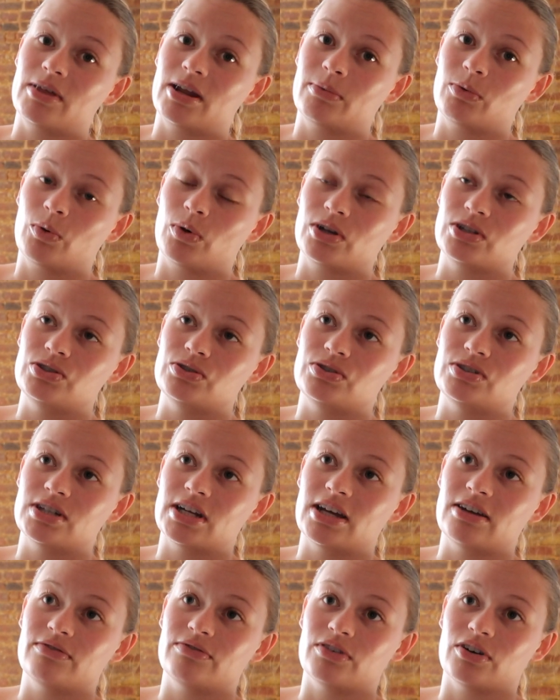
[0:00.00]
that I'm going to
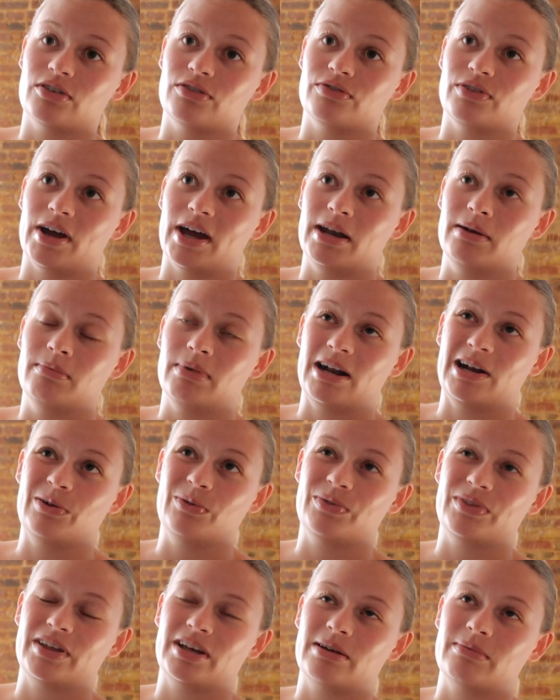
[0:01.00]
tonight for a friend, but I
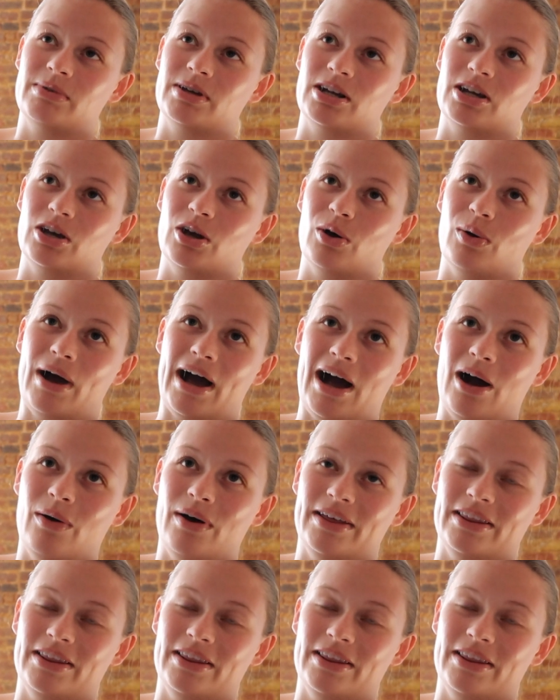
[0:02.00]
don't think I'm gonna go out.